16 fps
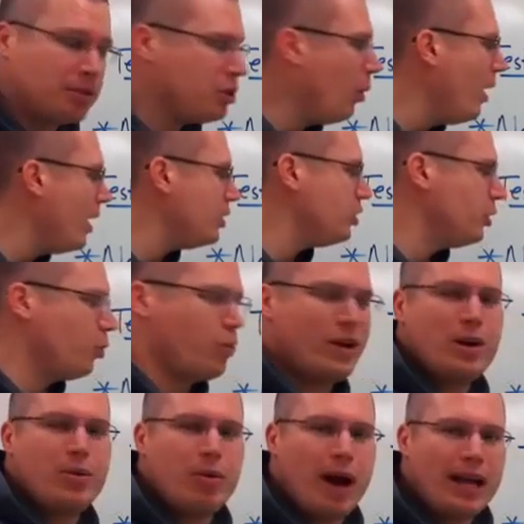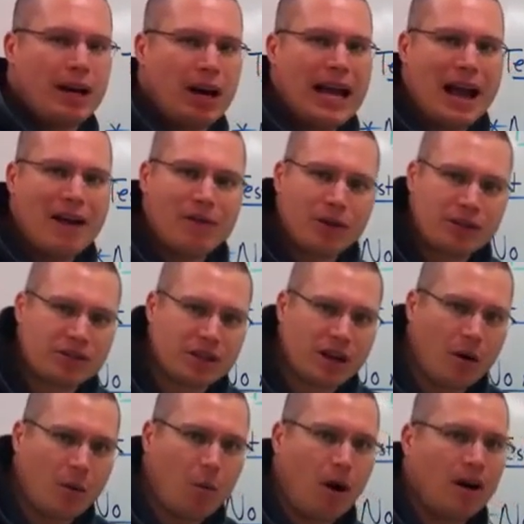so I should rewrite every
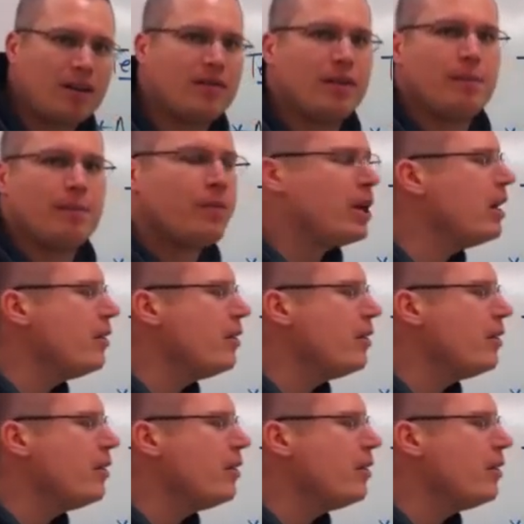single one of them.